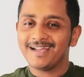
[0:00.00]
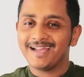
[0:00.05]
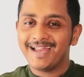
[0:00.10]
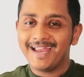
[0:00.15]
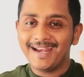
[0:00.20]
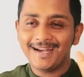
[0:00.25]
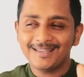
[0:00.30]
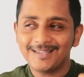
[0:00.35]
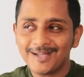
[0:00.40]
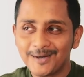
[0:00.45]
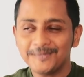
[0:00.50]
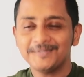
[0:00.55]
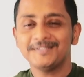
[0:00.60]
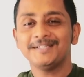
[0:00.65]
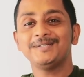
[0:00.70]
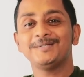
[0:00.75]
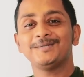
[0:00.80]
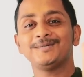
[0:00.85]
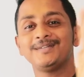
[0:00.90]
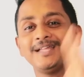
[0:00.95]
eight
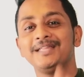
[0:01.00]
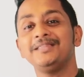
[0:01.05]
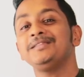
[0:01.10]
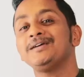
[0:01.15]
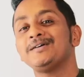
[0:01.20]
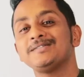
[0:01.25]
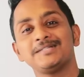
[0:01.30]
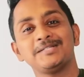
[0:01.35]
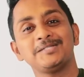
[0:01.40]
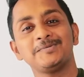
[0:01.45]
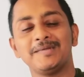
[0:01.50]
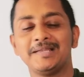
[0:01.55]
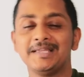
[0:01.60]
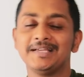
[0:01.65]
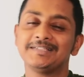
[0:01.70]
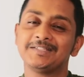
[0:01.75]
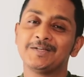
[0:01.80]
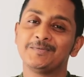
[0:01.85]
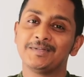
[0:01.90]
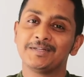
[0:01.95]
thousand to ten thousand
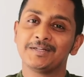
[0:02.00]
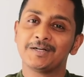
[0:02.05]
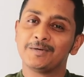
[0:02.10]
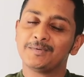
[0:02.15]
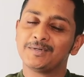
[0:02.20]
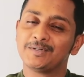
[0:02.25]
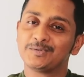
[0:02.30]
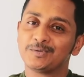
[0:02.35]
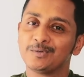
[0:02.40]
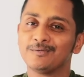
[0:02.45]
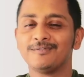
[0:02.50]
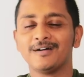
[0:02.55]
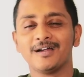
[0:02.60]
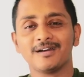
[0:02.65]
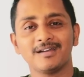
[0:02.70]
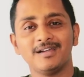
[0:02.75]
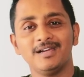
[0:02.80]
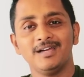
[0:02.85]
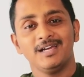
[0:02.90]
spellings have been covered so far.